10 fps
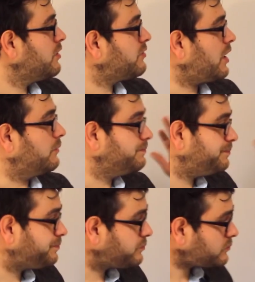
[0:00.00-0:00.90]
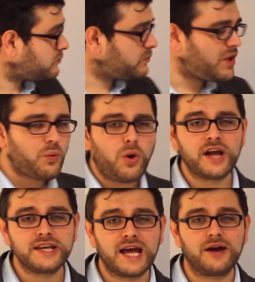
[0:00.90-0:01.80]
So,
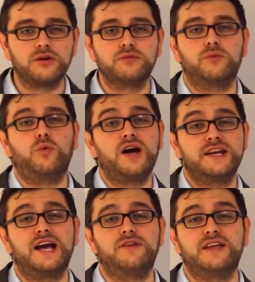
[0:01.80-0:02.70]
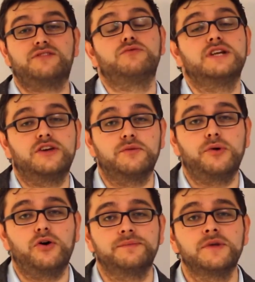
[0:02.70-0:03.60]
why now? Why now? That's a really good
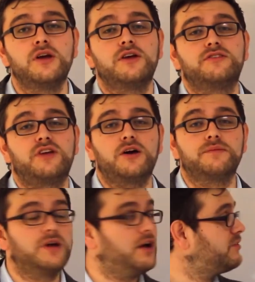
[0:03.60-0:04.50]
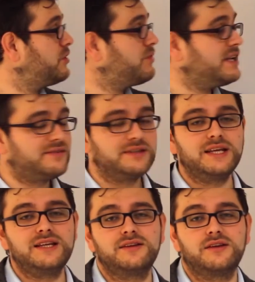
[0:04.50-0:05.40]
point. So, until
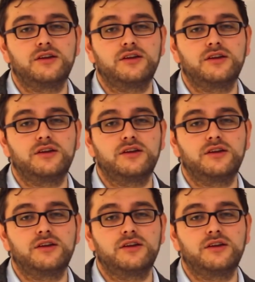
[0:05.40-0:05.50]
recently,